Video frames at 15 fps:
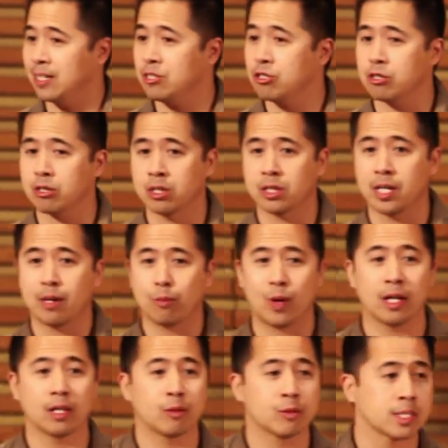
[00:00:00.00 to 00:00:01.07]
interned
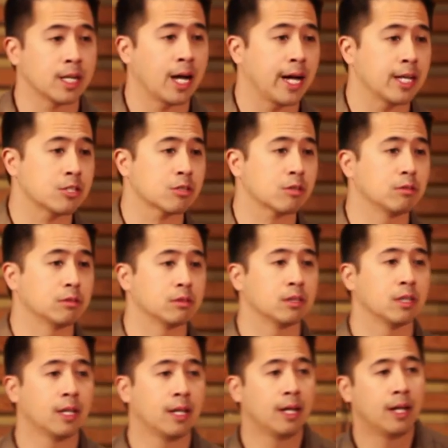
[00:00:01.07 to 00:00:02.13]
while I was in high
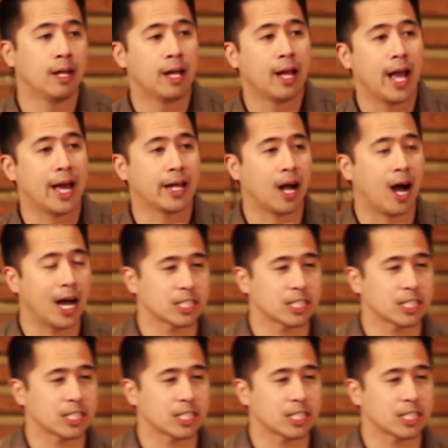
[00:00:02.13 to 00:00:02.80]
school at a